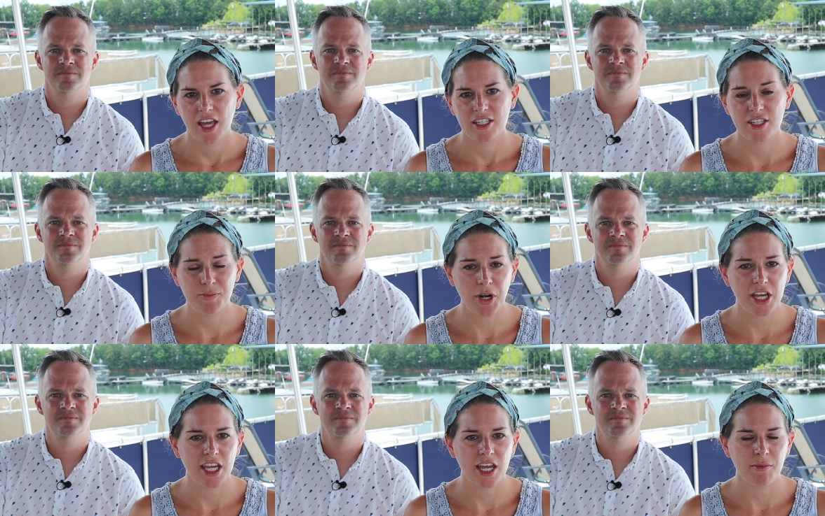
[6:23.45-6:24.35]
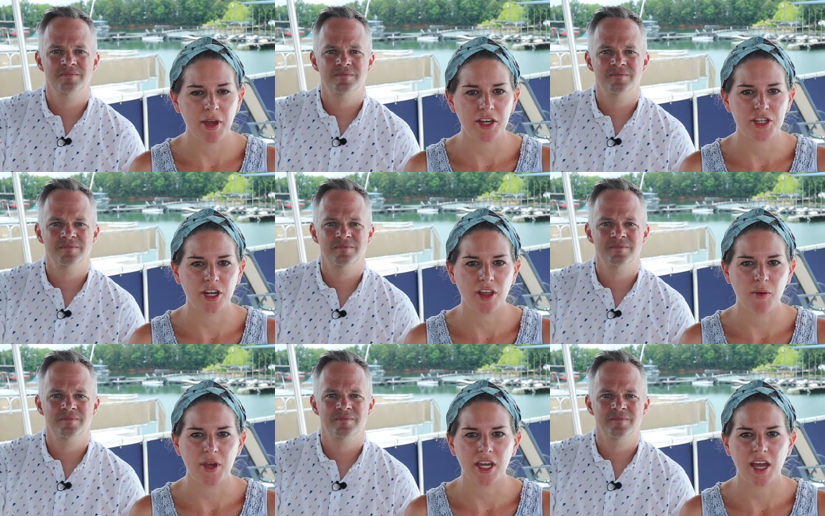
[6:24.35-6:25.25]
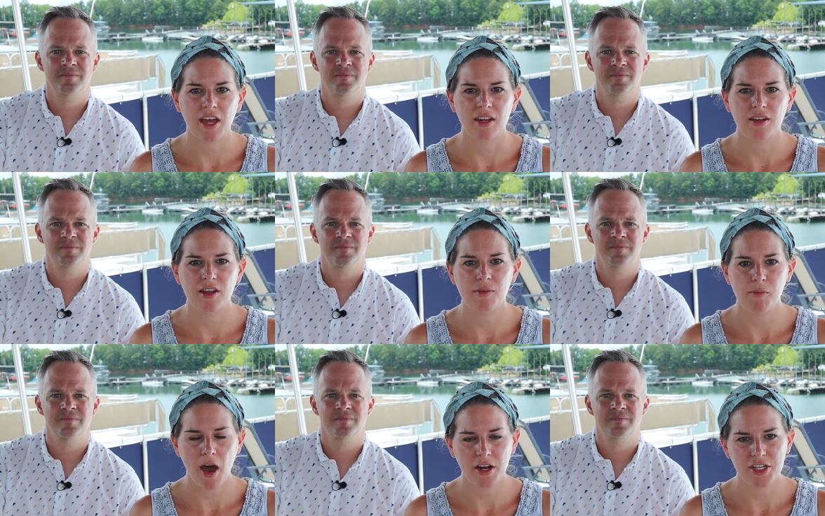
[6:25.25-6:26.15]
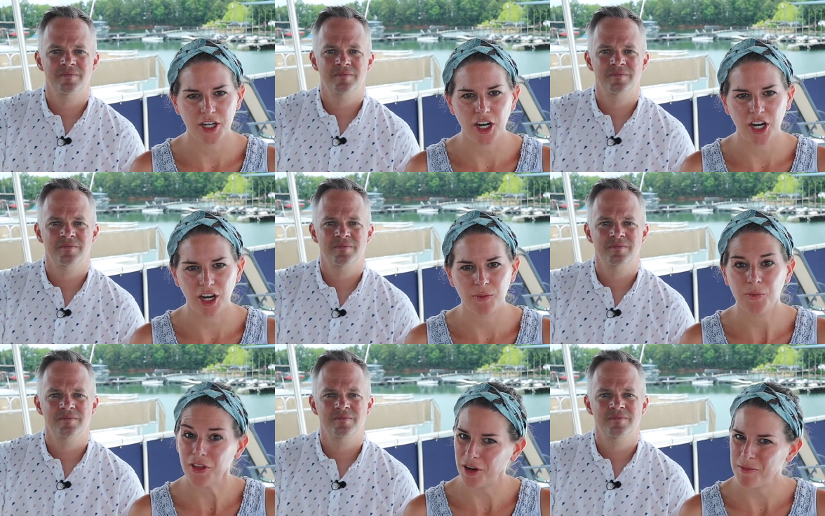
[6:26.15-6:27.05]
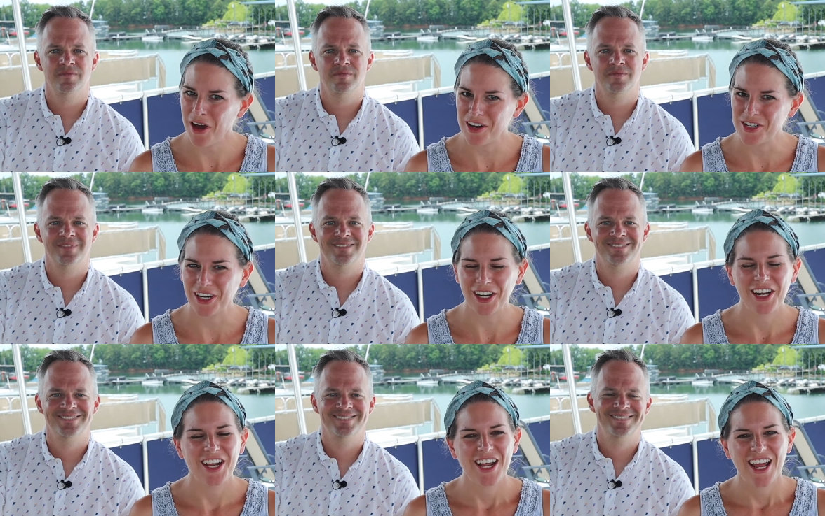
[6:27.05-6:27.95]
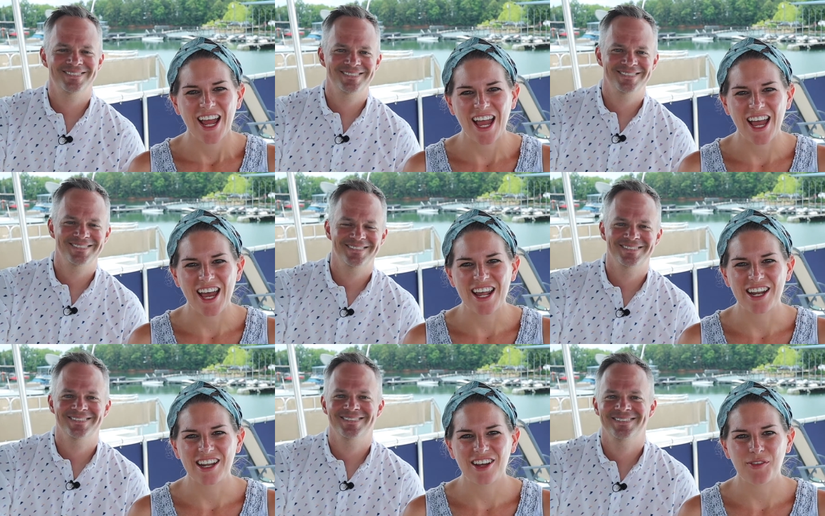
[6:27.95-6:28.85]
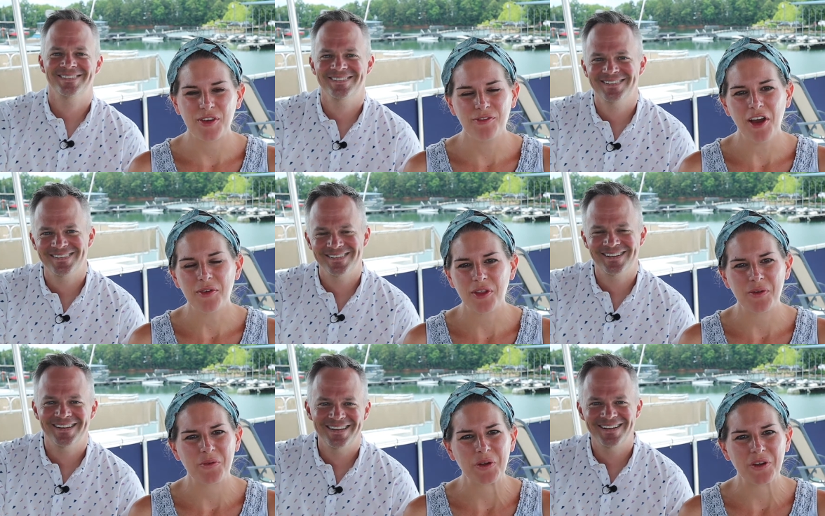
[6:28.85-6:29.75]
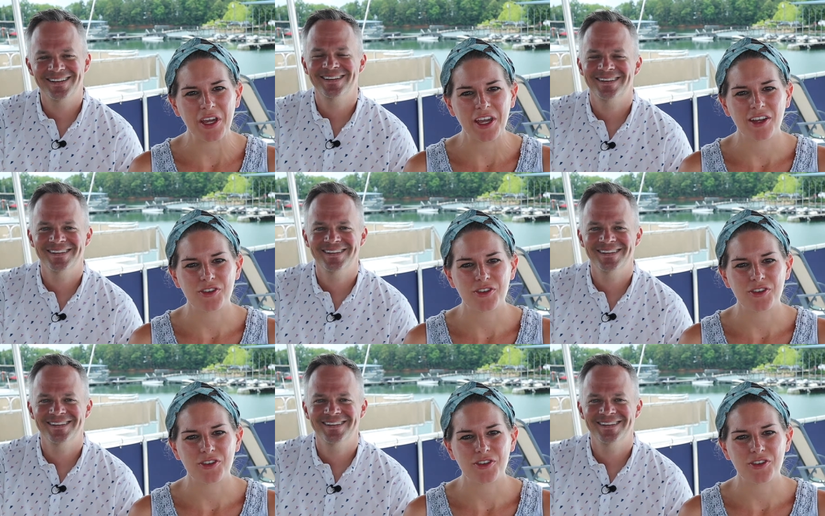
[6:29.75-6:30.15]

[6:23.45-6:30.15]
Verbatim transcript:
Speaker 1: So it's pretty key to make sure that we can monitor her with our monitor. And we found one that we really